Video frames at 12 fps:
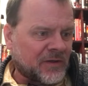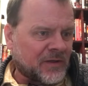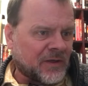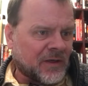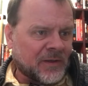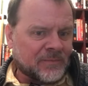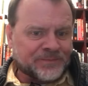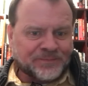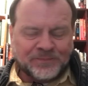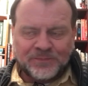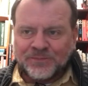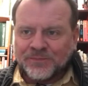
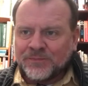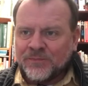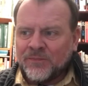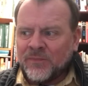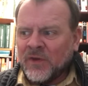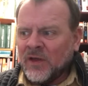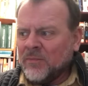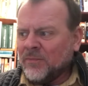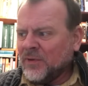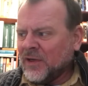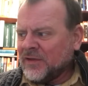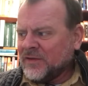
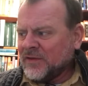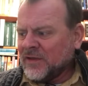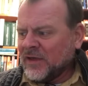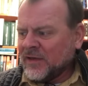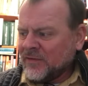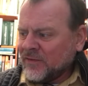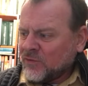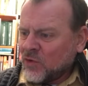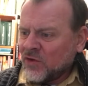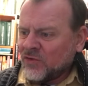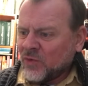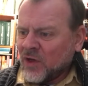But of
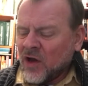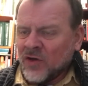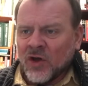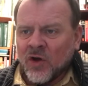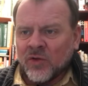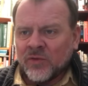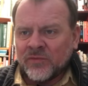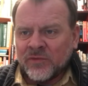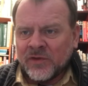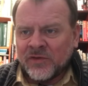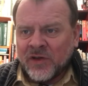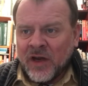course, we all know
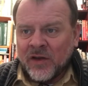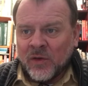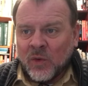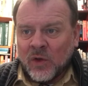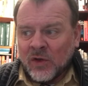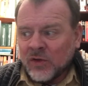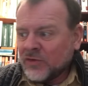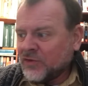the state of the world,